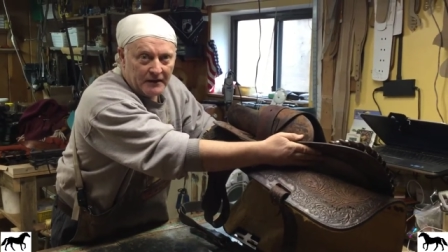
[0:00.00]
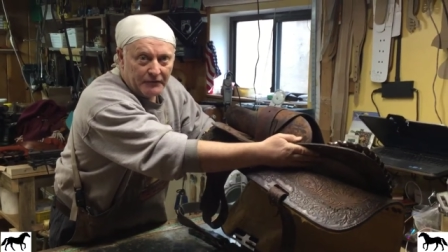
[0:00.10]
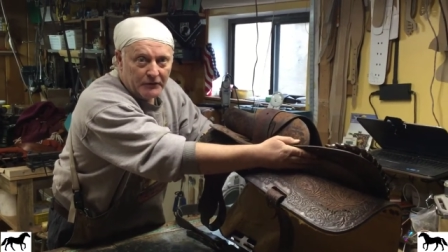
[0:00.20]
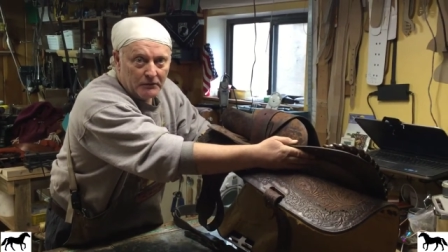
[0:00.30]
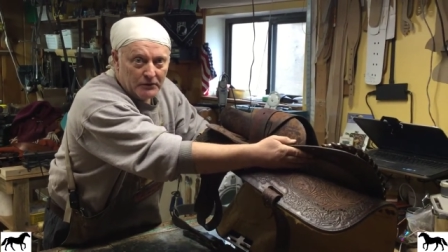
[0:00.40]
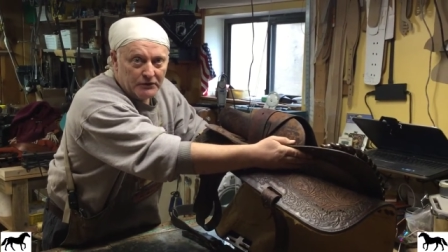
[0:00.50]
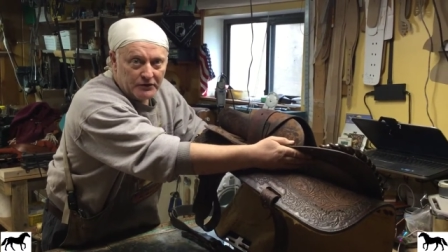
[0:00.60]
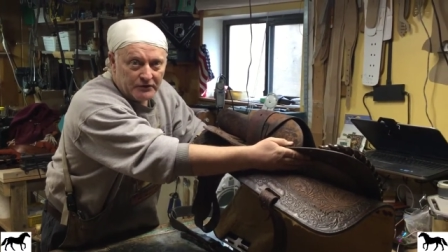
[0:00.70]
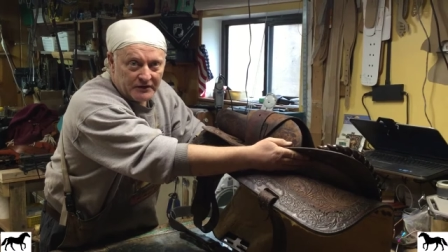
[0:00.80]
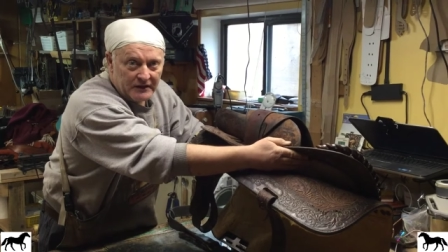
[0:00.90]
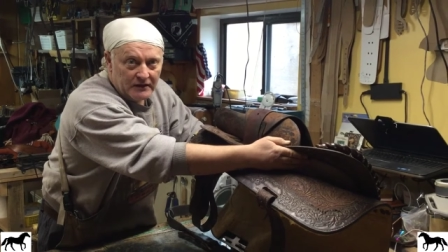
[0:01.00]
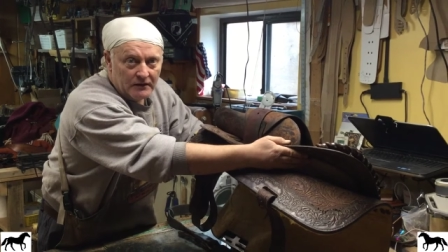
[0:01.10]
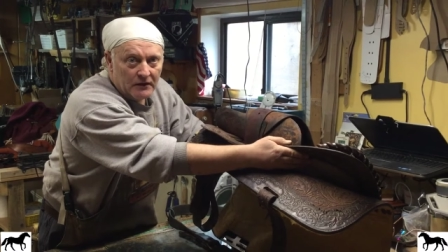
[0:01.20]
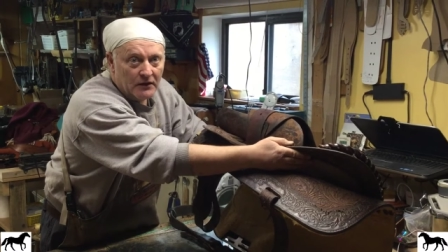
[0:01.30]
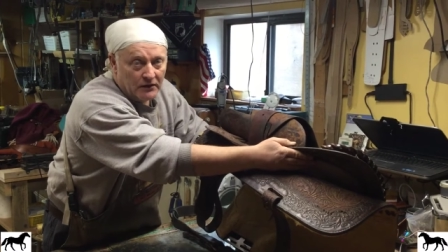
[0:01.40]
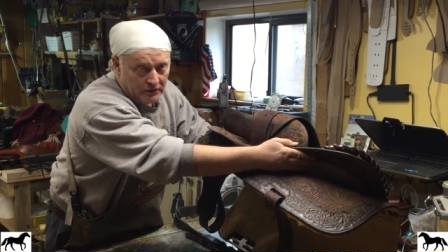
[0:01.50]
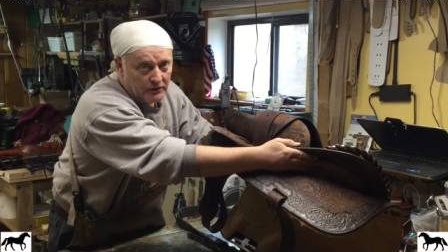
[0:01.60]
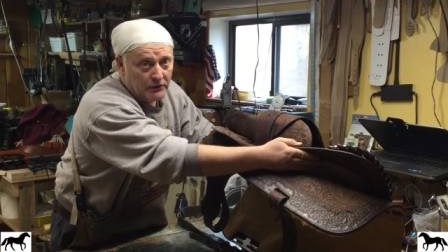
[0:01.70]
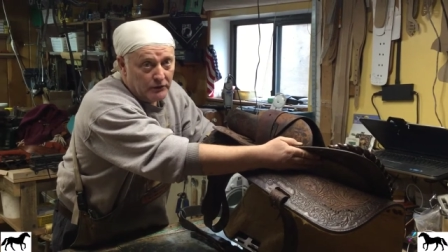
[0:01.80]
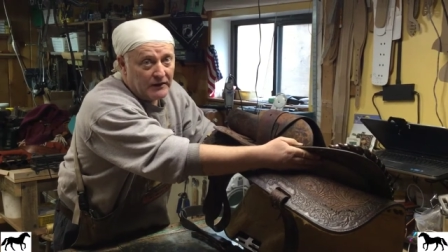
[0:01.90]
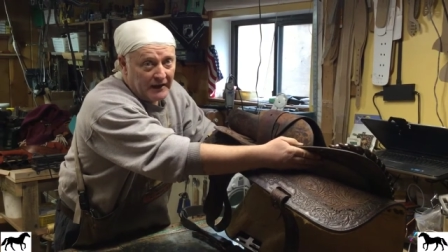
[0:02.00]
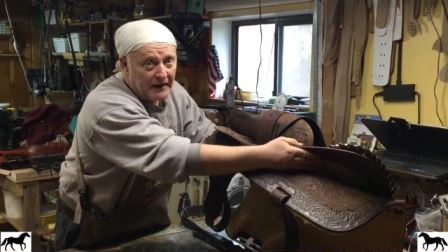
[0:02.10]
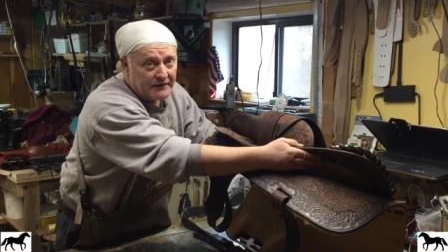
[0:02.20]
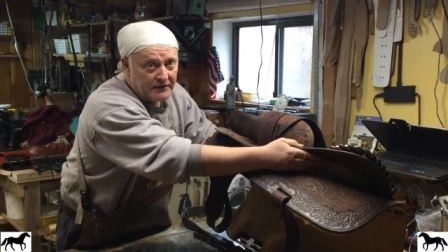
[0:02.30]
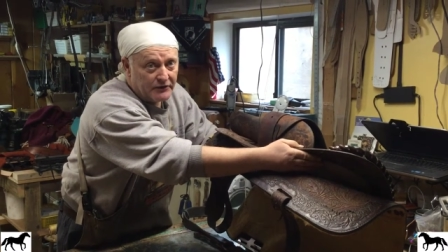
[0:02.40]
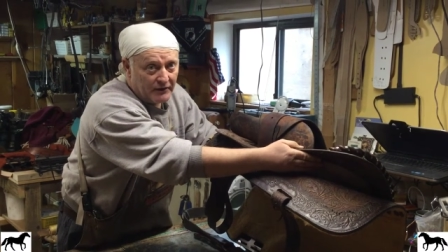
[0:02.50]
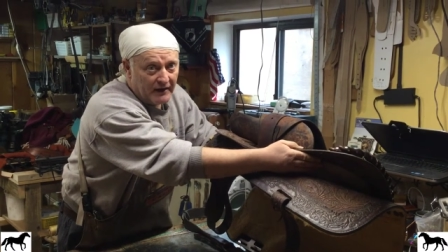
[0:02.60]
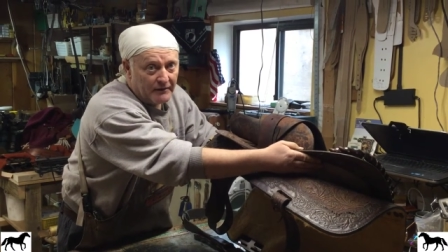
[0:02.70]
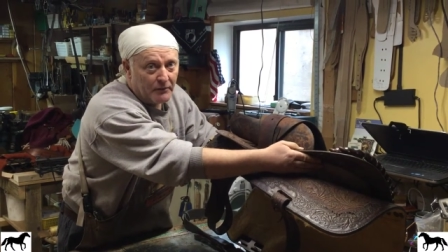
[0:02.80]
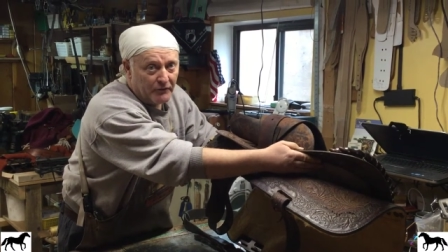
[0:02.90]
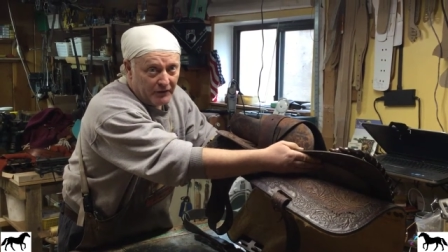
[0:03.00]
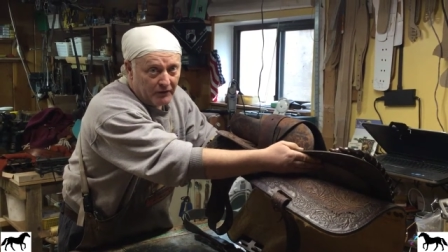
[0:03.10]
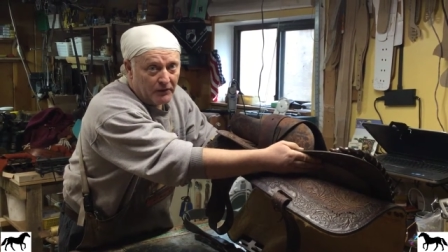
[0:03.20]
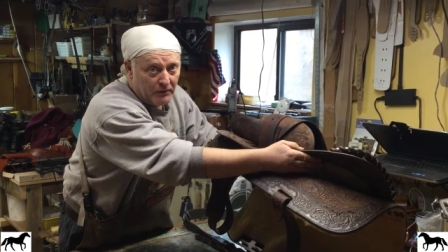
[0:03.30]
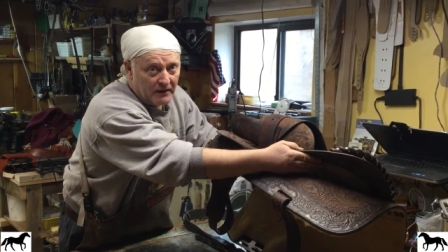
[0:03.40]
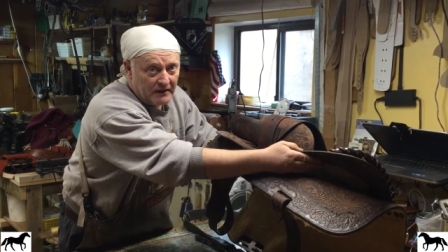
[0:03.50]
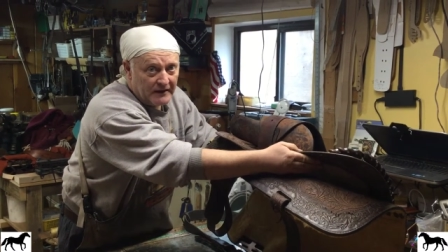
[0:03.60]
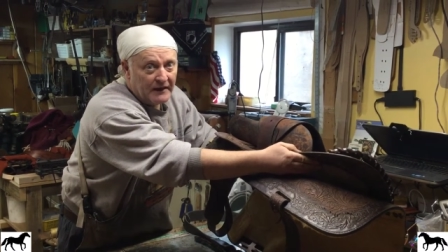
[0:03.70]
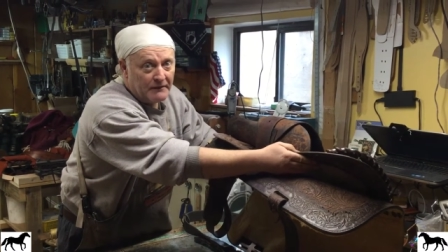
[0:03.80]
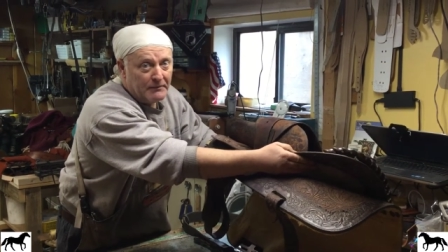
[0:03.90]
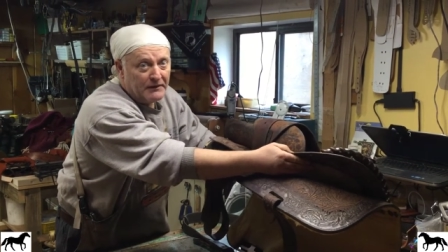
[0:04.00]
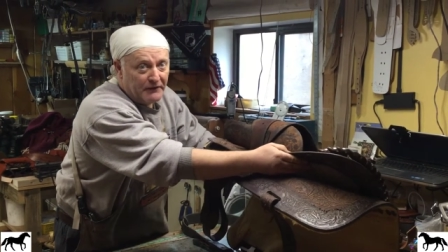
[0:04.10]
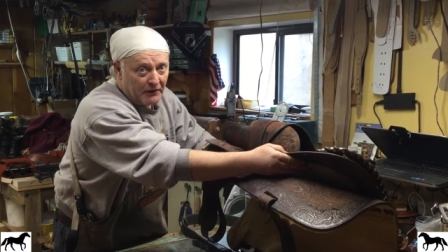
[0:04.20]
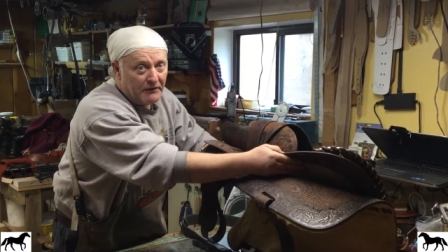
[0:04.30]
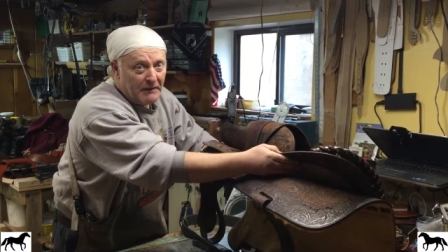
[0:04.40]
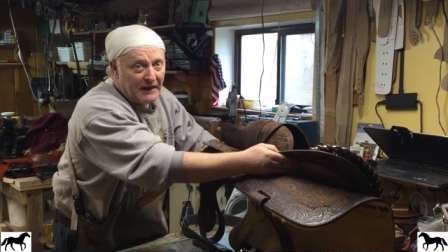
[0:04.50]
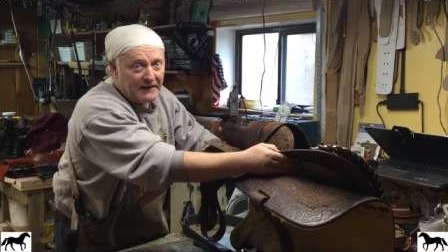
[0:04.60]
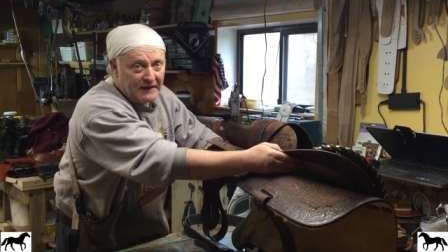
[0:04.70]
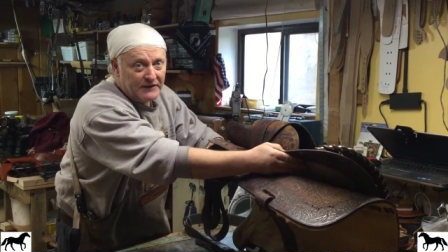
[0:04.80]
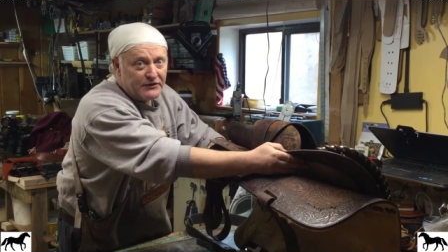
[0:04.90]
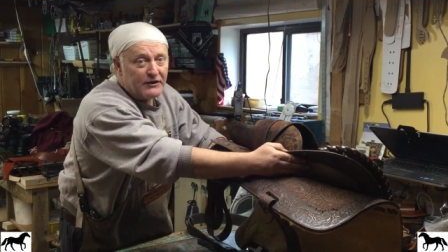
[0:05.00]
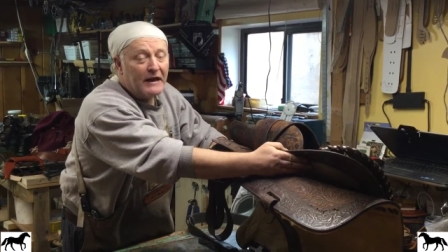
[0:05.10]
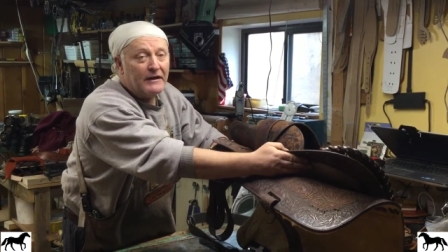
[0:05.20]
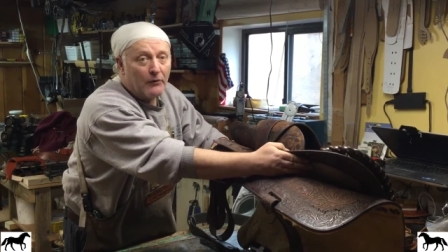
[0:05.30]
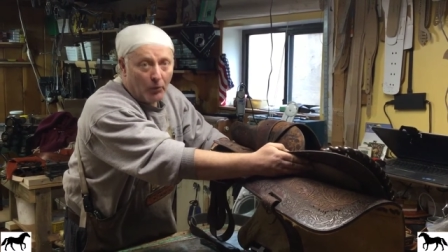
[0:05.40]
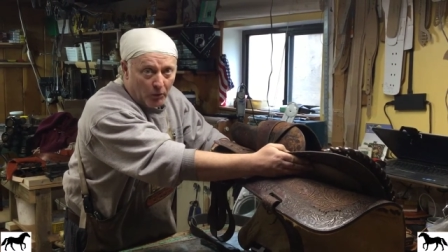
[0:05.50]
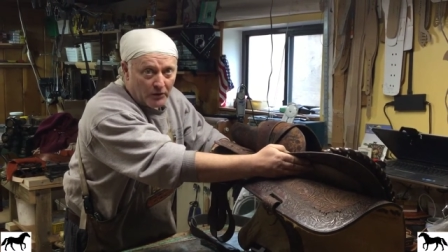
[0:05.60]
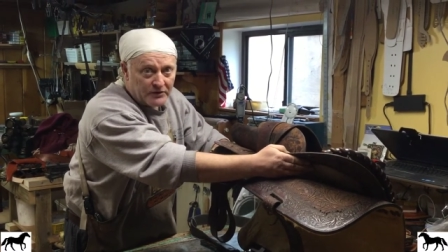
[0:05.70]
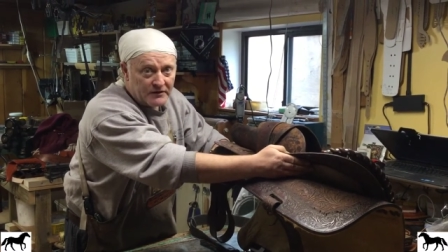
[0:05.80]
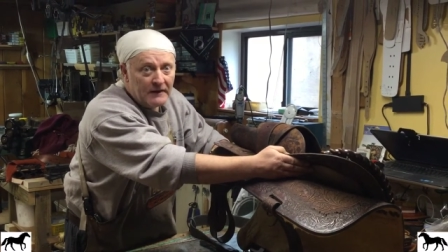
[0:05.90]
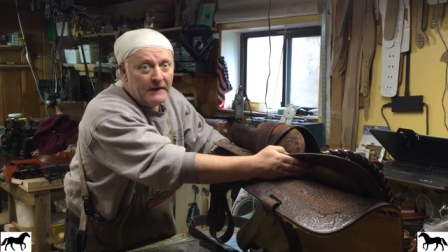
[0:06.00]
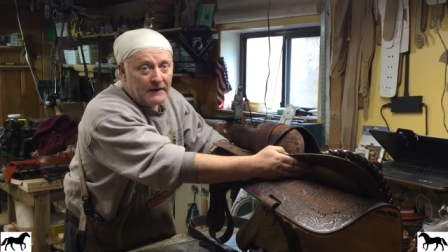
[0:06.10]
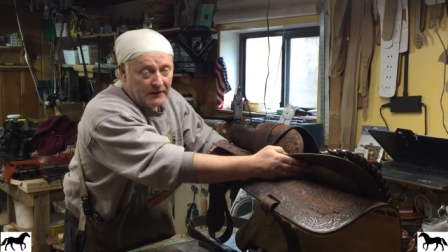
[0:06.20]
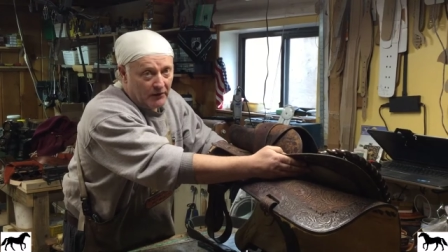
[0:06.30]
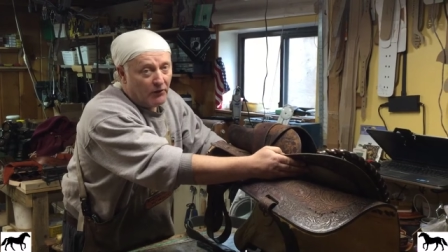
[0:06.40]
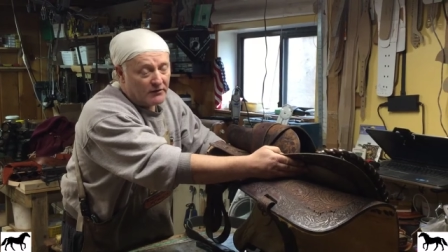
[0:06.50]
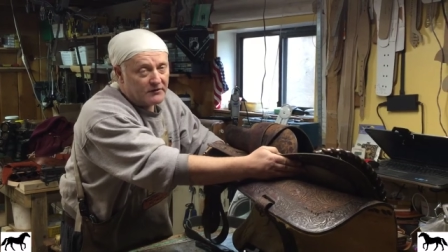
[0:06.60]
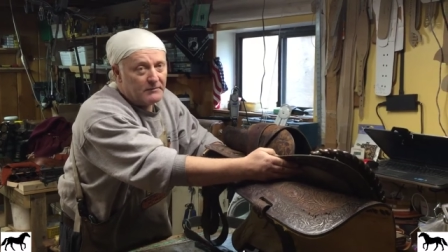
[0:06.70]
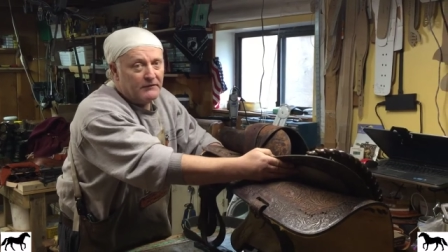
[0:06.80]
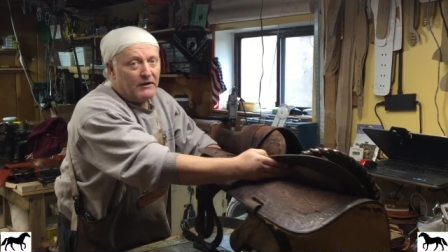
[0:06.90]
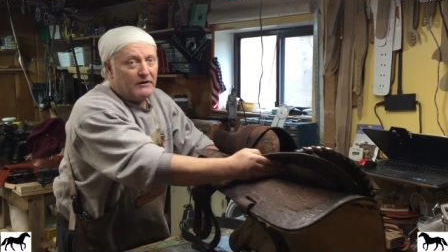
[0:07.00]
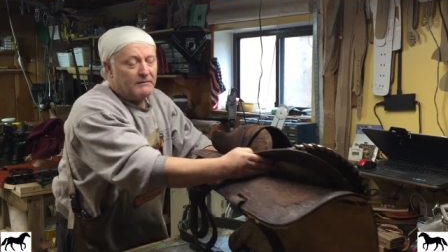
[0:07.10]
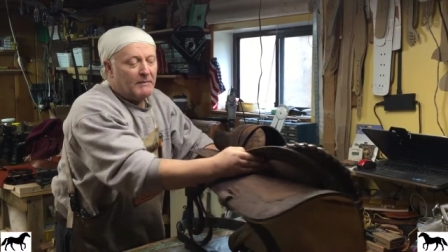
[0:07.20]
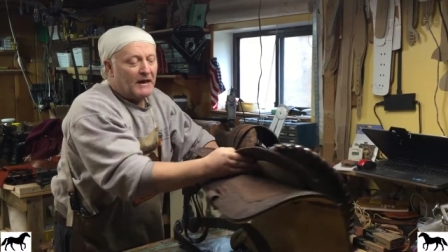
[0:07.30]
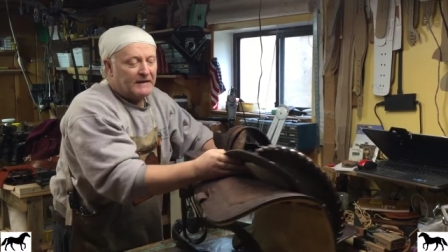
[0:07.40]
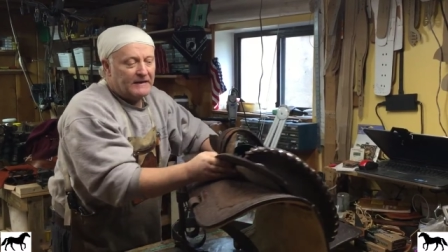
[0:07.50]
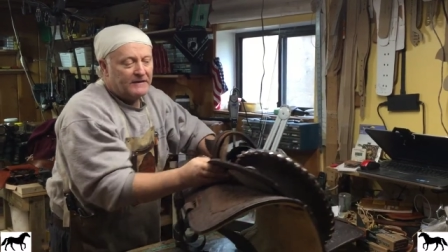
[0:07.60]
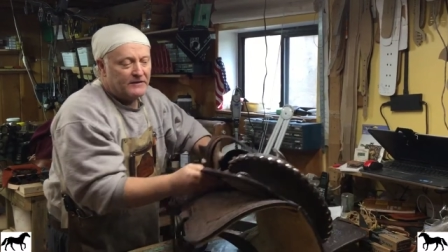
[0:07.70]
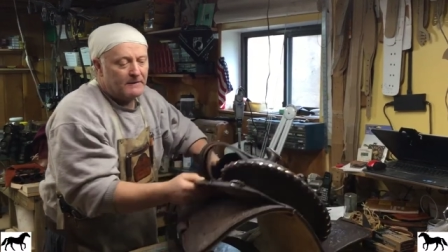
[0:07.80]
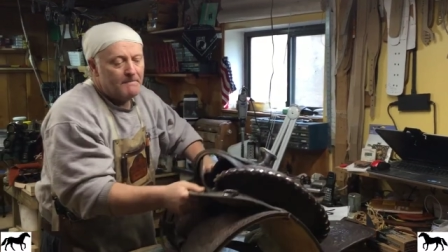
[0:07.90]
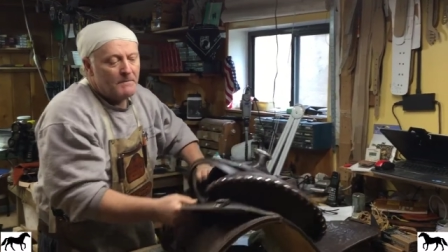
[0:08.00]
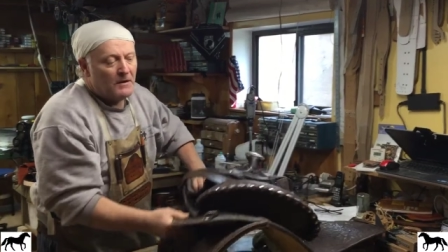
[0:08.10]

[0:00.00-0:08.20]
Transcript: And if you lose your seat, you can exit your animal very quickly and be very badly injured, and your horse could also be very badly injured.